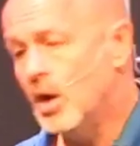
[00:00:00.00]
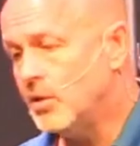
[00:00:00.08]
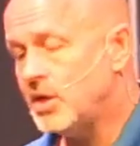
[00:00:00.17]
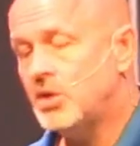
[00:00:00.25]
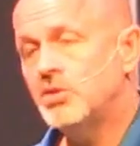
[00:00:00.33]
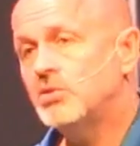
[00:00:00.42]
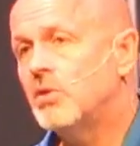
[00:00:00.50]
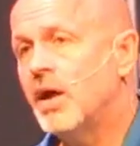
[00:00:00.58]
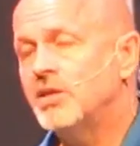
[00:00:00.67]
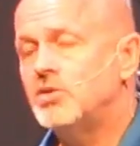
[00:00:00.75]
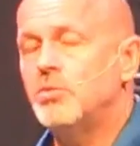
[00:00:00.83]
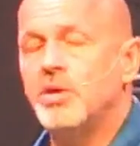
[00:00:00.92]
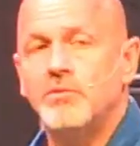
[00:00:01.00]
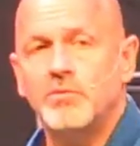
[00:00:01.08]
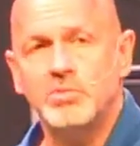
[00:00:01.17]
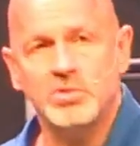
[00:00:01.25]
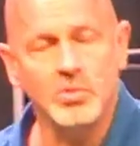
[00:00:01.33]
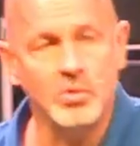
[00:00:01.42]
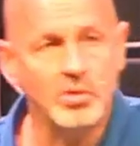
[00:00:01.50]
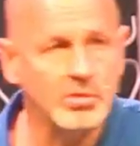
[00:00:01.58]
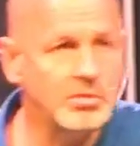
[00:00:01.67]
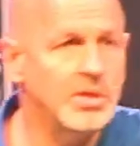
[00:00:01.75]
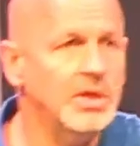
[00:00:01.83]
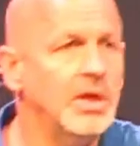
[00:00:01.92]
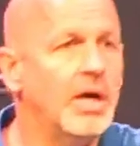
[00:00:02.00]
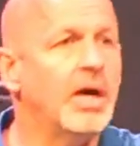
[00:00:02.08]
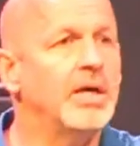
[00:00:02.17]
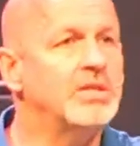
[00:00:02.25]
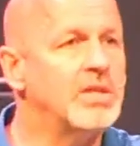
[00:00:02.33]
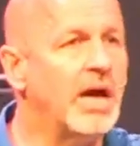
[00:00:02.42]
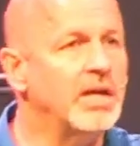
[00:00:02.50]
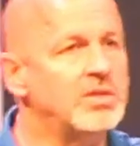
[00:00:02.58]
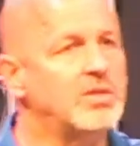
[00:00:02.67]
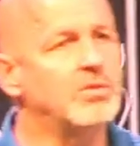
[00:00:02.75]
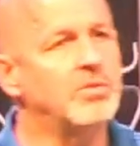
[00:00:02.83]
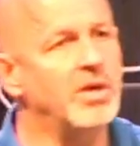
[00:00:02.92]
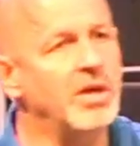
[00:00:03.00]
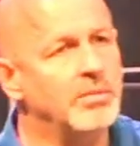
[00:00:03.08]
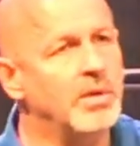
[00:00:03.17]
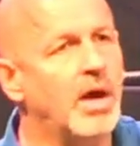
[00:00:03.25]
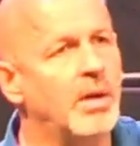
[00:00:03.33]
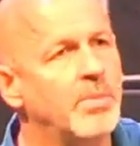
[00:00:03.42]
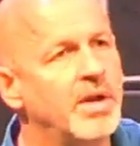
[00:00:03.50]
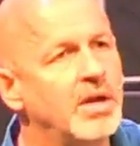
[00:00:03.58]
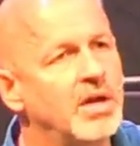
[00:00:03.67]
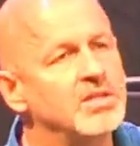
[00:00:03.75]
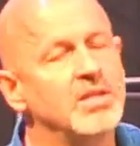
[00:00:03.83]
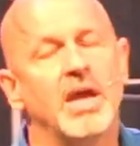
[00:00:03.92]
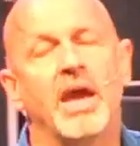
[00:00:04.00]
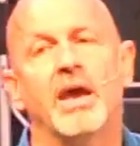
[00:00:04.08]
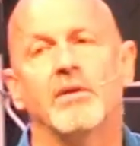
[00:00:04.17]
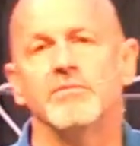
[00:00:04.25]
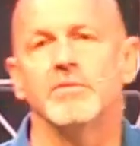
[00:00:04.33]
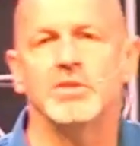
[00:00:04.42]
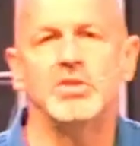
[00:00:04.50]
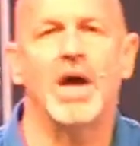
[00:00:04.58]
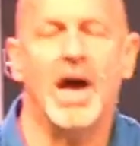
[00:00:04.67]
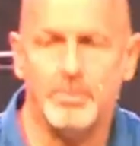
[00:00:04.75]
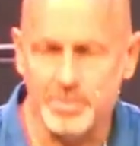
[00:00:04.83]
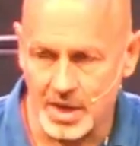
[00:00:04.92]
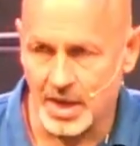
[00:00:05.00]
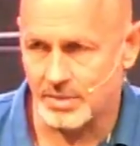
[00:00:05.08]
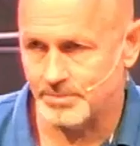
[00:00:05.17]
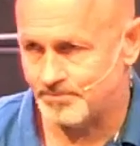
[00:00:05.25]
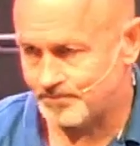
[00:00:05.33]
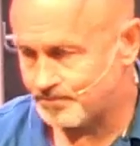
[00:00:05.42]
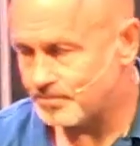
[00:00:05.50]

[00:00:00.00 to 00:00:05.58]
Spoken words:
Well, he just graduated from school. He's got his degree, but he doesn't have a job yet.